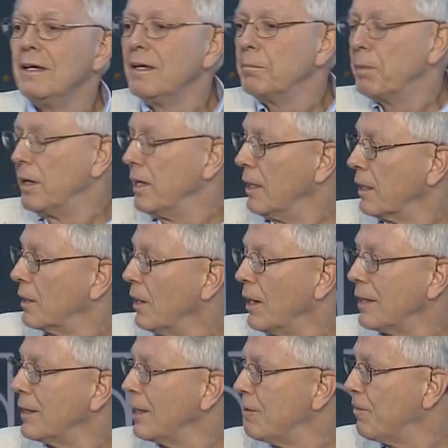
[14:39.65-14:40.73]
but in a
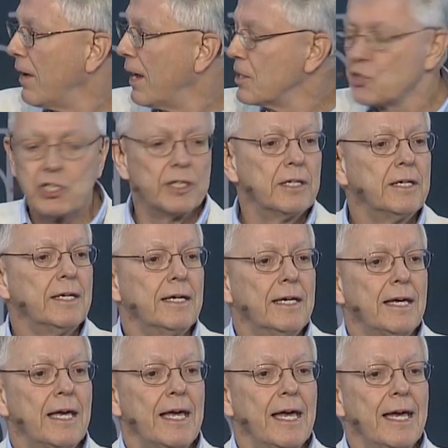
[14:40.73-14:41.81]
kindly fashion.
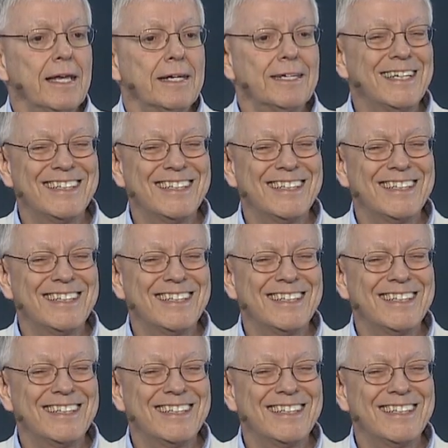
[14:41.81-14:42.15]
And